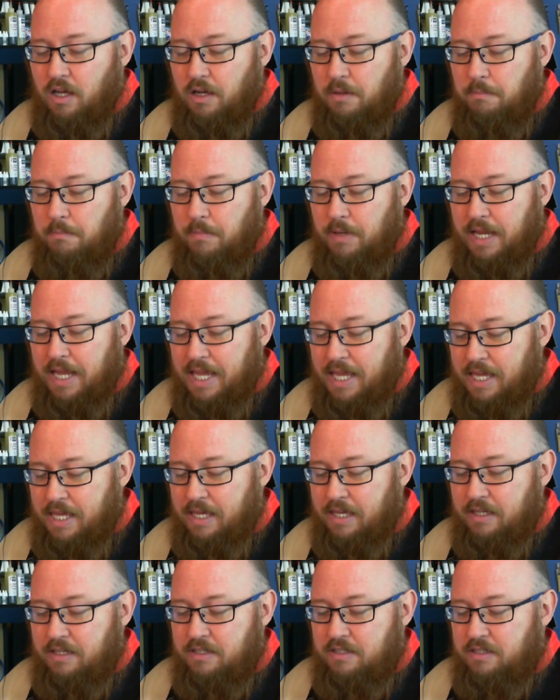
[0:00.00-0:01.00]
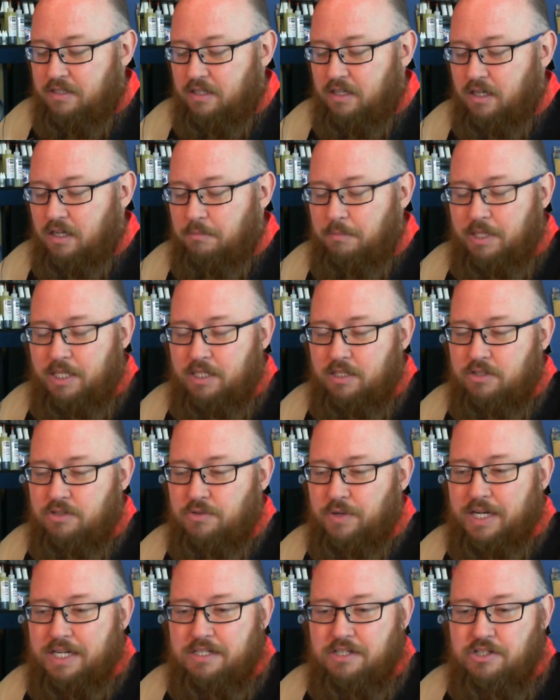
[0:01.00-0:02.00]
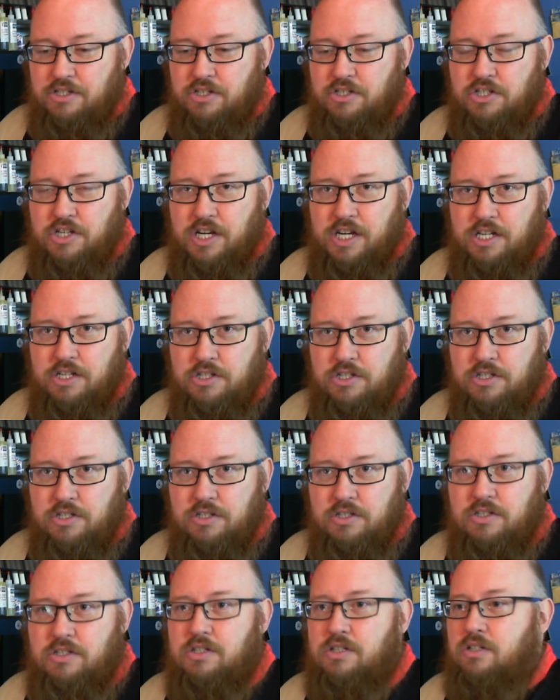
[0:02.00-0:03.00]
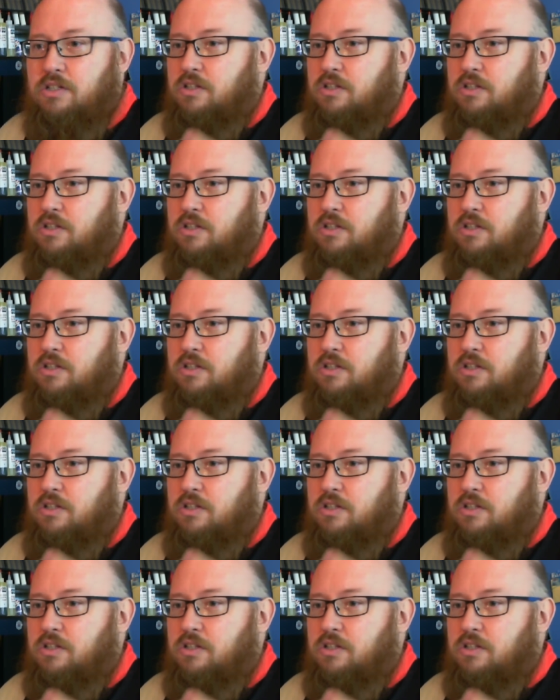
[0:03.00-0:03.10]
And, I mean, transition changes.